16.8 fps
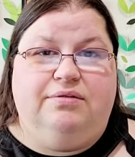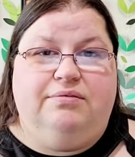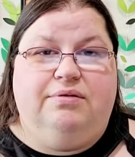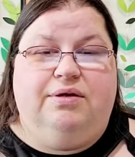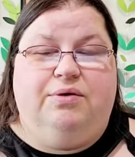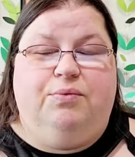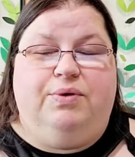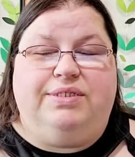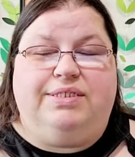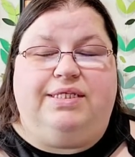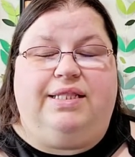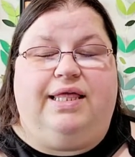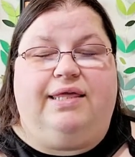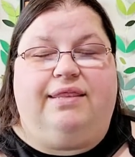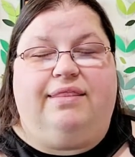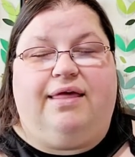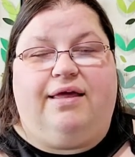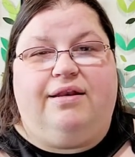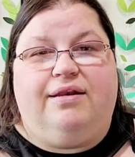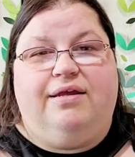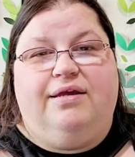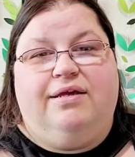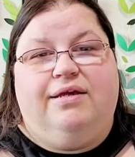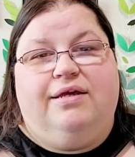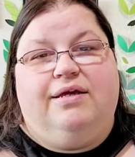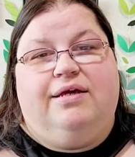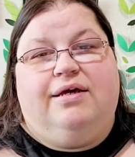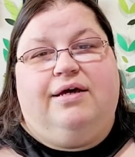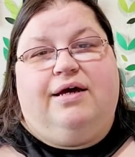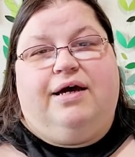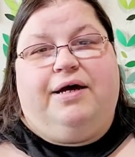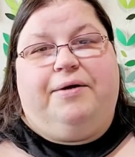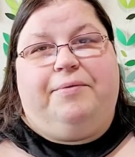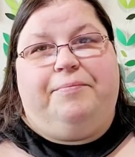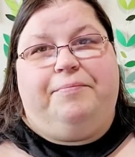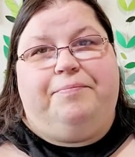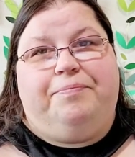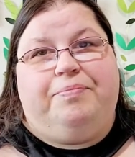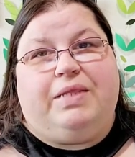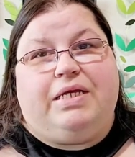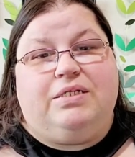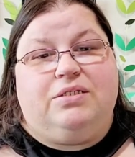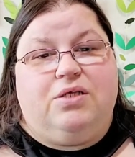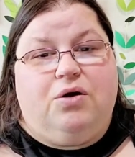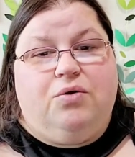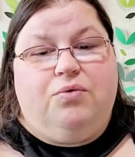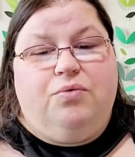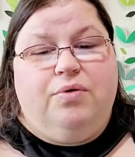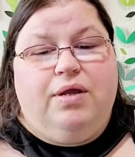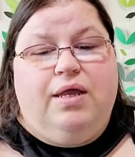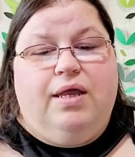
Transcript: it wasn't like that. Um, so